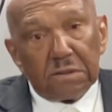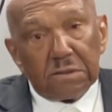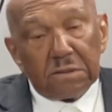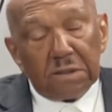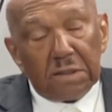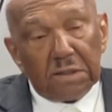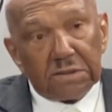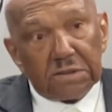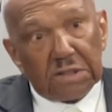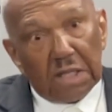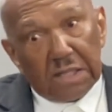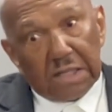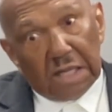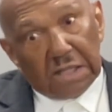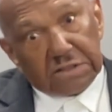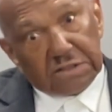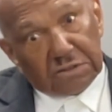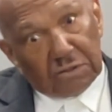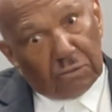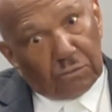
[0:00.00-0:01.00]
He said,
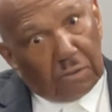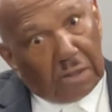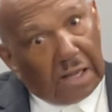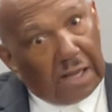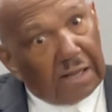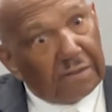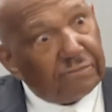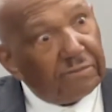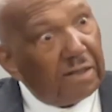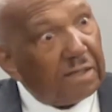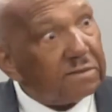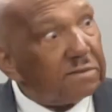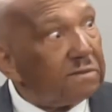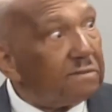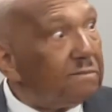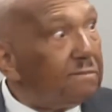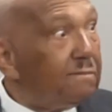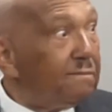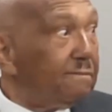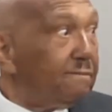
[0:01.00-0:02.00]
that's your wife. I
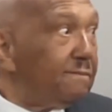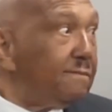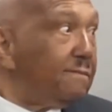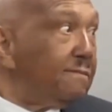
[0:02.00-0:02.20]
said,